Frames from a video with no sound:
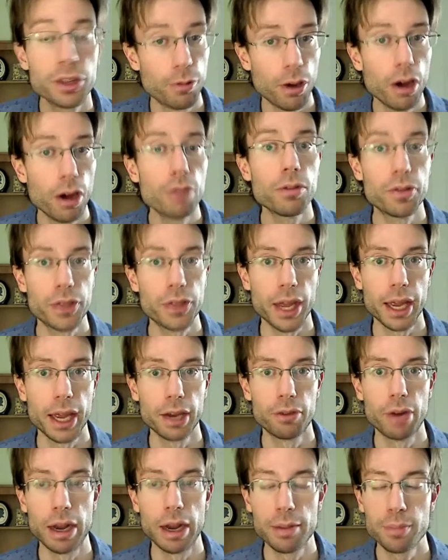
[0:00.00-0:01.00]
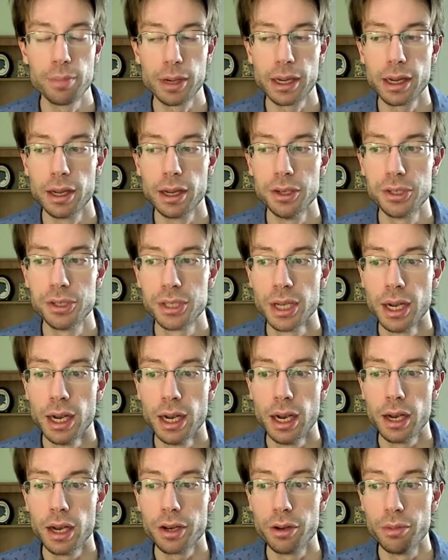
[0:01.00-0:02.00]
wrong with that, right? Because
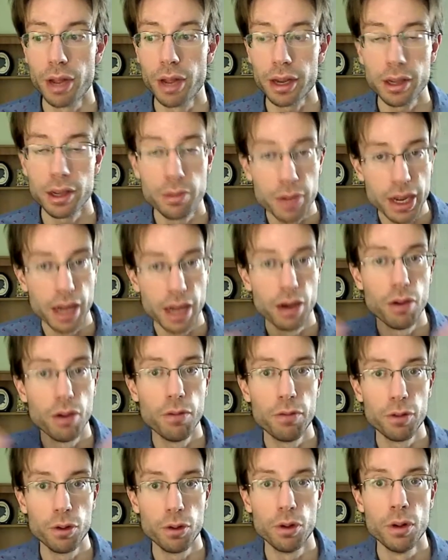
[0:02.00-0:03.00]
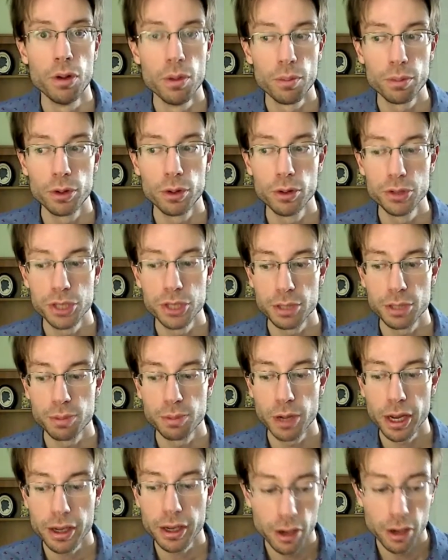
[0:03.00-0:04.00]
that can be a helpful process, but
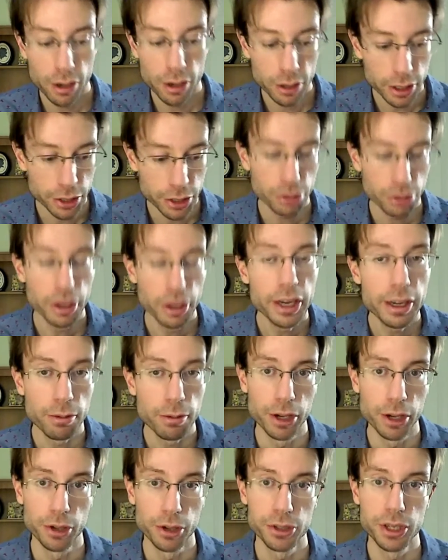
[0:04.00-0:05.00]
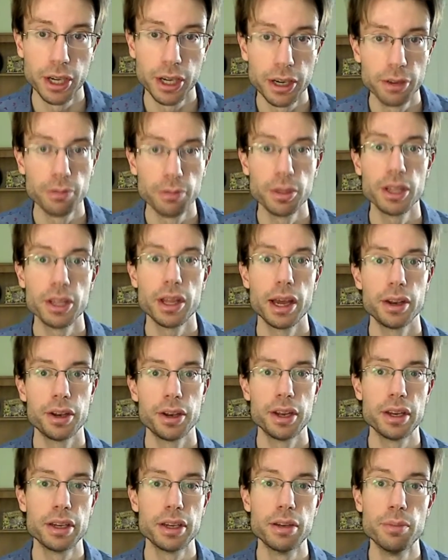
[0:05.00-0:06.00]
I call it training wheels, and I don't mean that in
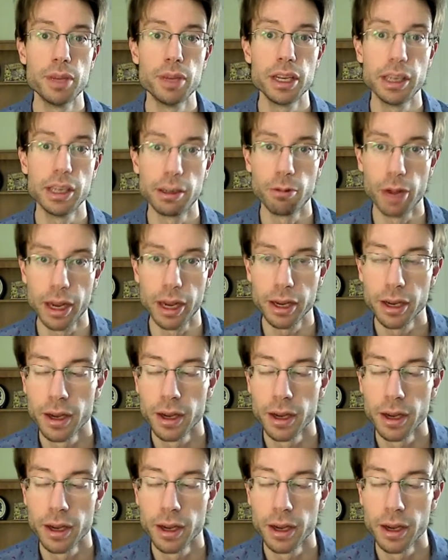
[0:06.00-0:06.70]
any demeaning way.